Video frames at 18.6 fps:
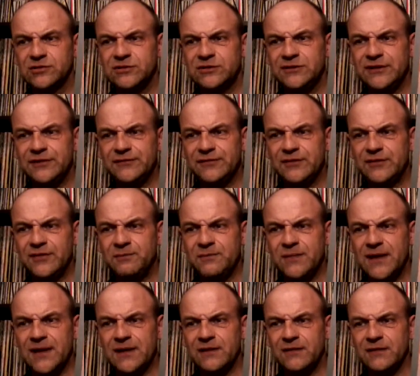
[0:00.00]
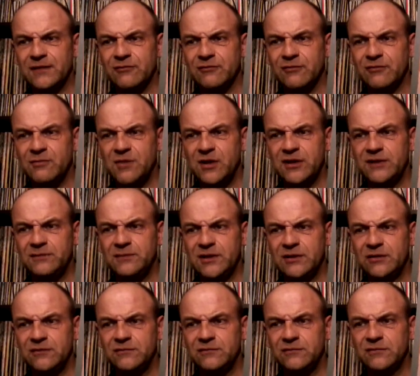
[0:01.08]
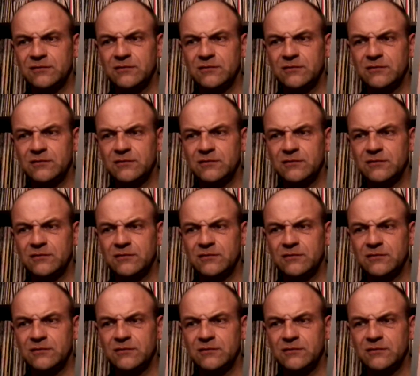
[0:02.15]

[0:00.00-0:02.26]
to think of another band that they remind me of.